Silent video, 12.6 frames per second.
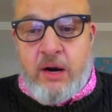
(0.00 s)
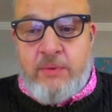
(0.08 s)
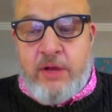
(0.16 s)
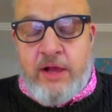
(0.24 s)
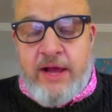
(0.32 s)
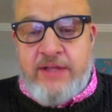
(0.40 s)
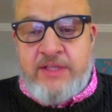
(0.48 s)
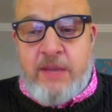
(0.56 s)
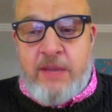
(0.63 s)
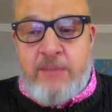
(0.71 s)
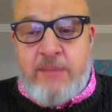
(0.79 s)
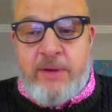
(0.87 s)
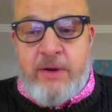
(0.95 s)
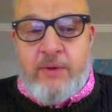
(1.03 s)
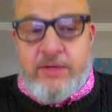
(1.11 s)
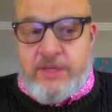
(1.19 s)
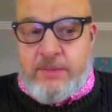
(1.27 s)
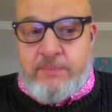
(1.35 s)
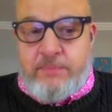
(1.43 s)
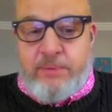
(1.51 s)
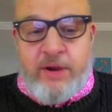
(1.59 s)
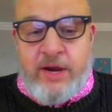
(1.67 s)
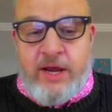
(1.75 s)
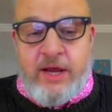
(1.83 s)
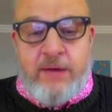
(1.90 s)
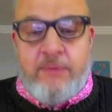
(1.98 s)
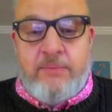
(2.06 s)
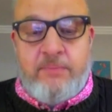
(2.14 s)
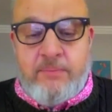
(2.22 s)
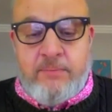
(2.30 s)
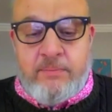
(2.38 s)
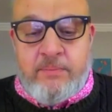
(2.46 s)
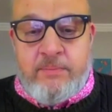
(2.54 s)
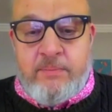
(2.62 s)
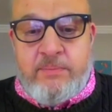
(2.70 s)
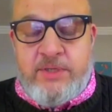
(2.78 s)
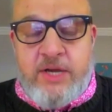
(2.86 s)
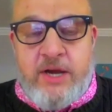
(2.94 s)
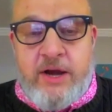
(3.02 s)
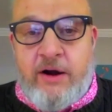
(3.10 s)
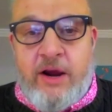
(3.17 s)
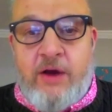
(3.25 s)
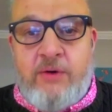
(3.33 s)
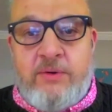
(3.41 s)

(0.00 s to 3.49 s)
clients up, and it wasn't a pretty scenario.